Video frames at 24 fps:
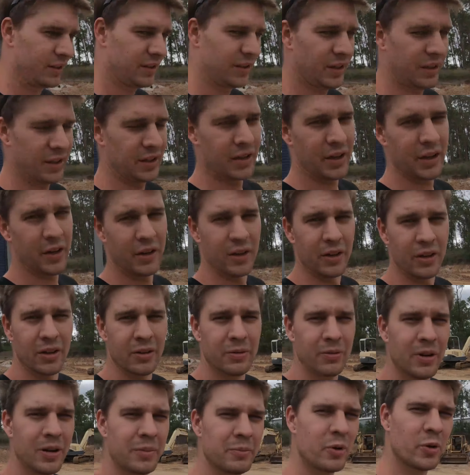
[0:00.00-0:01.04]
There you go.
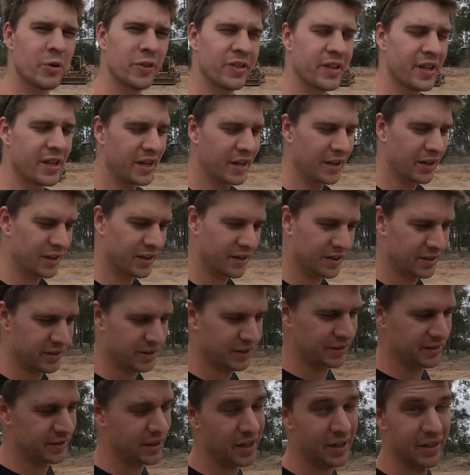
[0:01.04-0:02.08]
One more thing
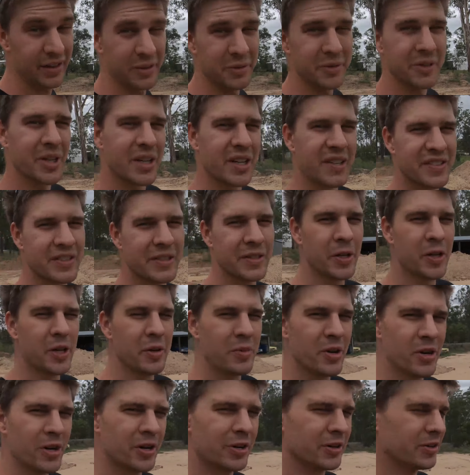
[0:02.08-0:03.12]
done that we don't have to do tomorrow,